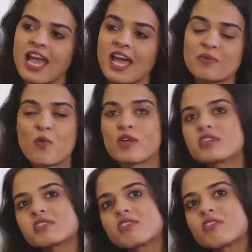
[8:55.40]
And what
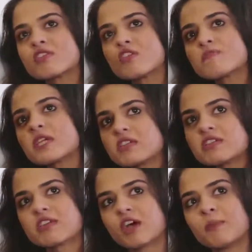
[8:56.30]
is your
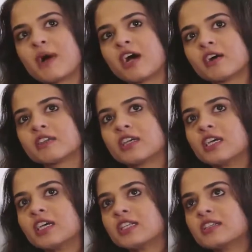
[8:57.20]
opinion about
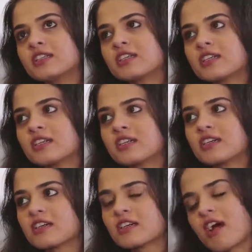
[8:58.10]
the
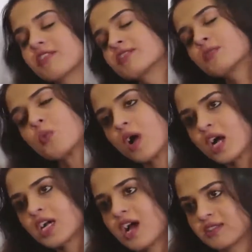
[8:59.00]
current
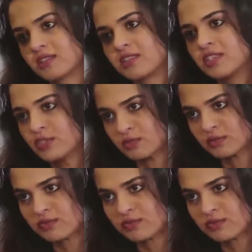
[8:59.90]
work under the new